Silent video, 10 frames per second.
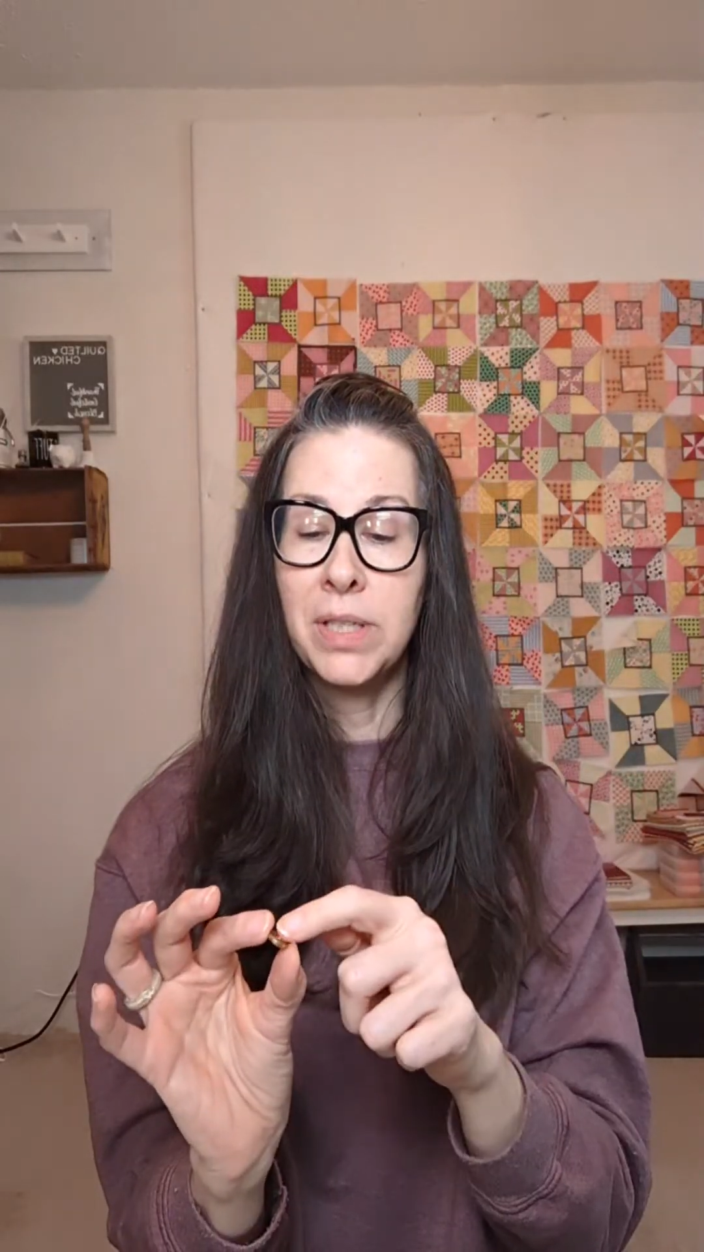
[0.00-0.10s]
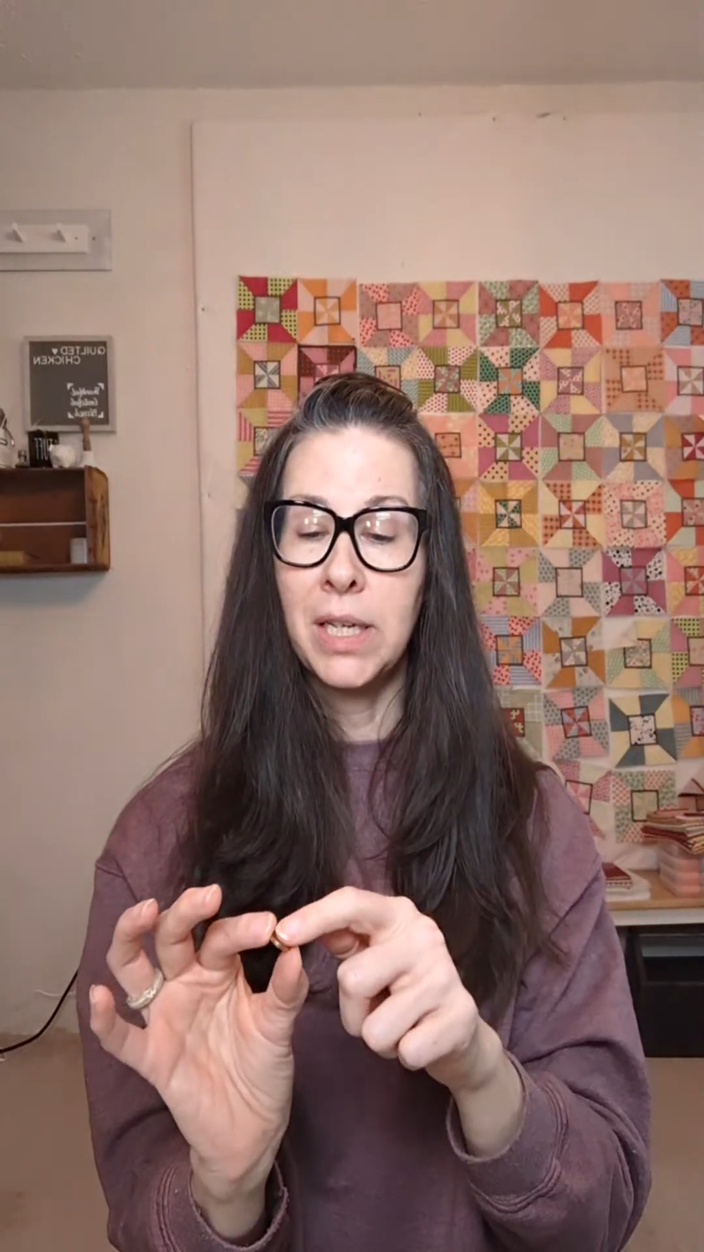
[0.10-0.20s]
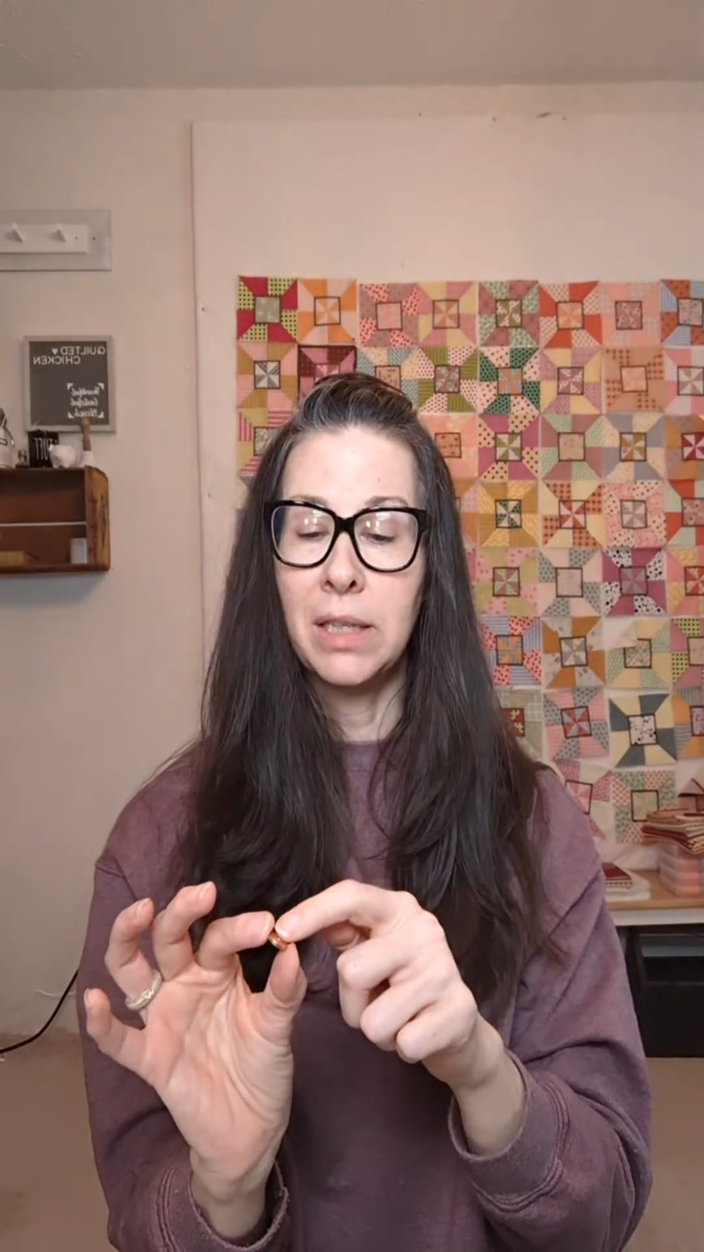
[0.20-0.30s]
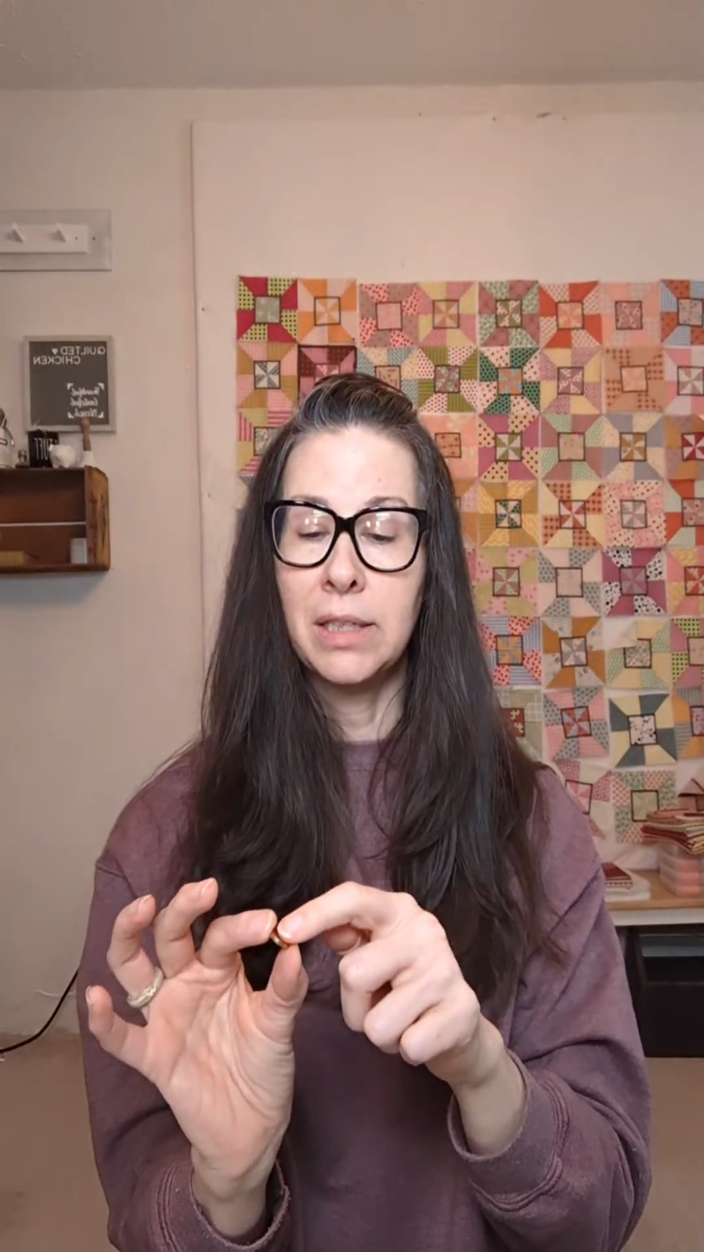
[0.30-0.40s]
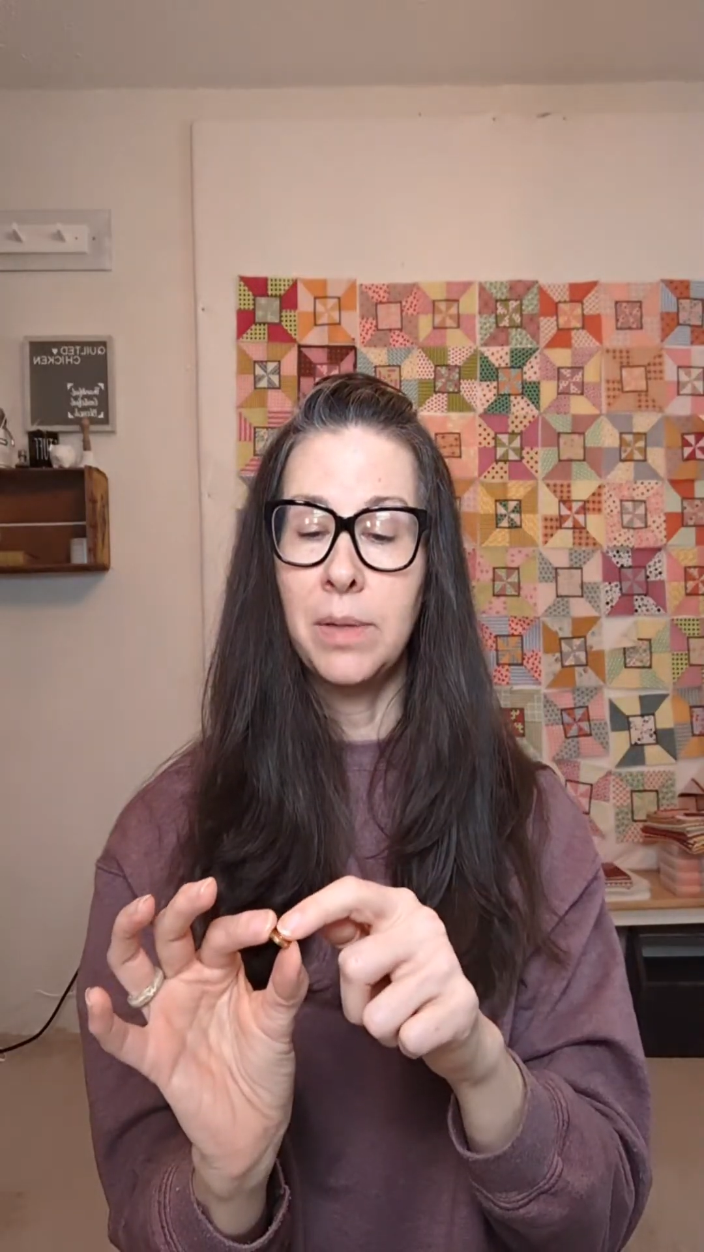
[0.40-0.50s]
get
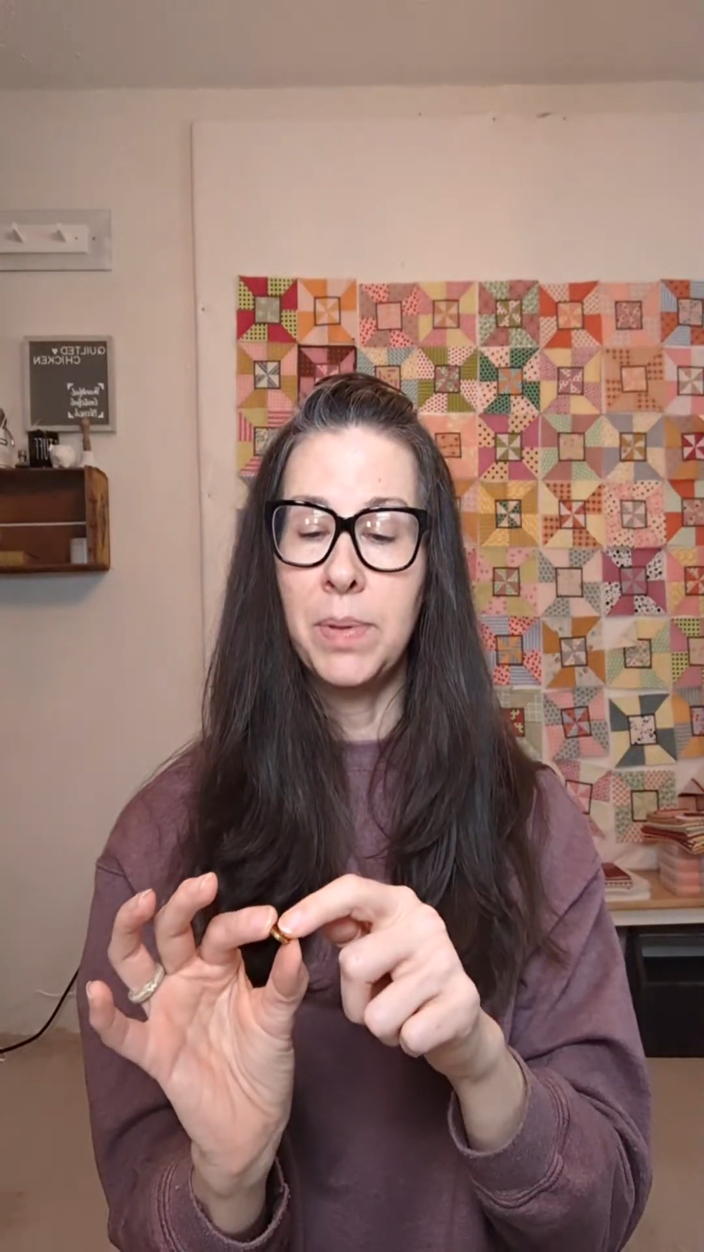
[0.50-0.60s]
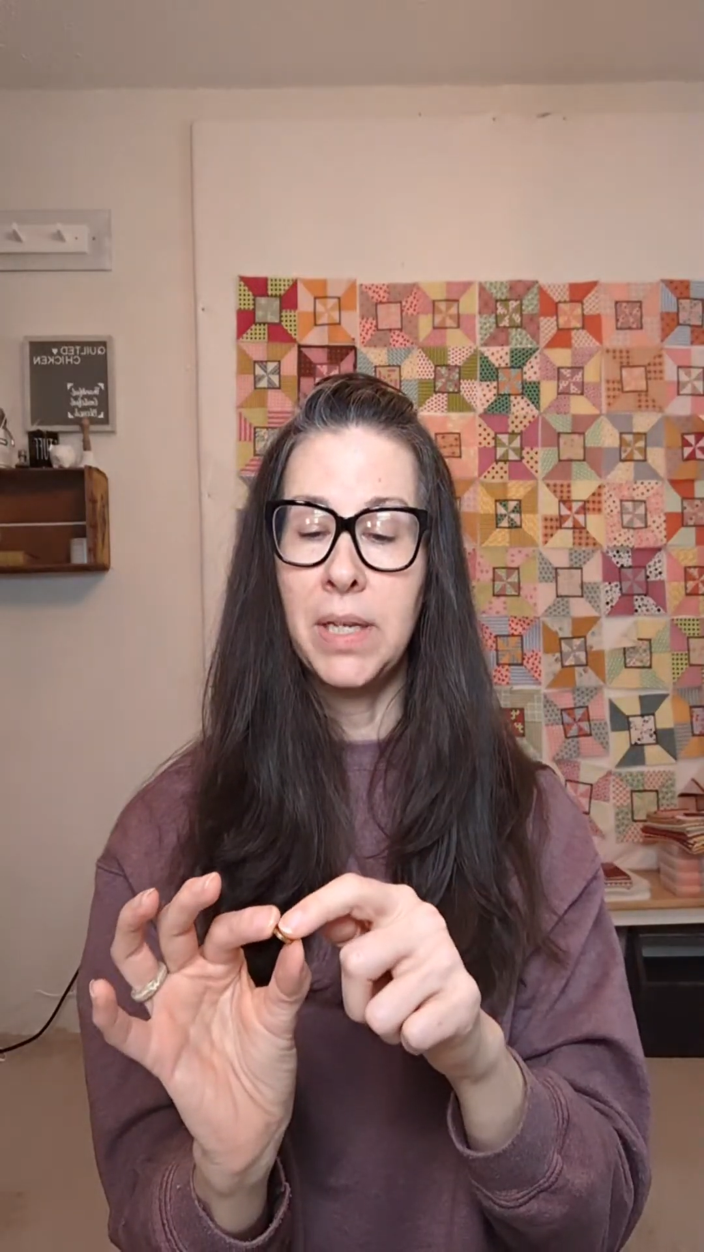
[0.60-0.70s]
a little bit